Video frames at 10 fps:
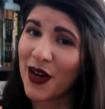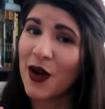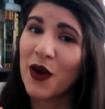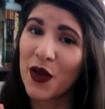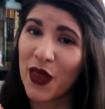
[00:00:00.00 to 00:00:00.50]

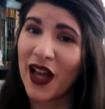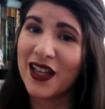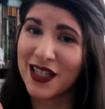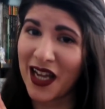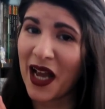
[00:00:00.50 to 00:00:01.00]
there
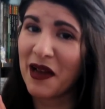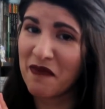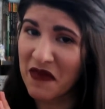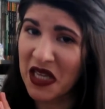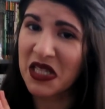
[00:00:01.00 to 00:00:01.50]
that
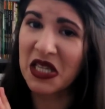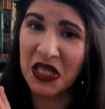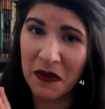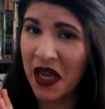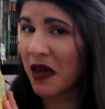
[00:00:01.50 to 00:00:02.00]
is
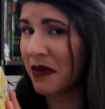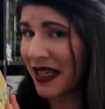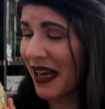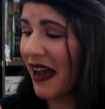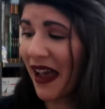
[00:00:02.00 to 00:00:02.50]
into makeup
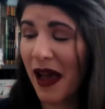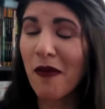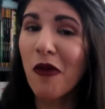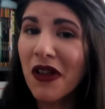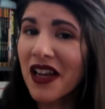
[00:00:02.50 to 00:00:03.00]
like I
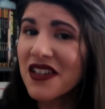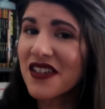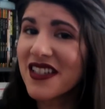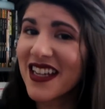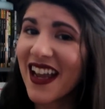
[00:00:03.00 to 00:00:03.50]
am will
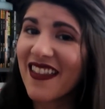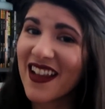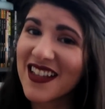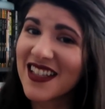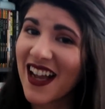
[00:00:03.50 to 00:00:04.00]
understand
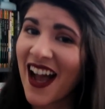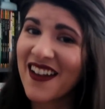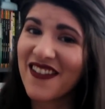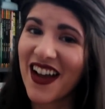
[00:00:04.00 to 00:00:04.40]
that it's the kind of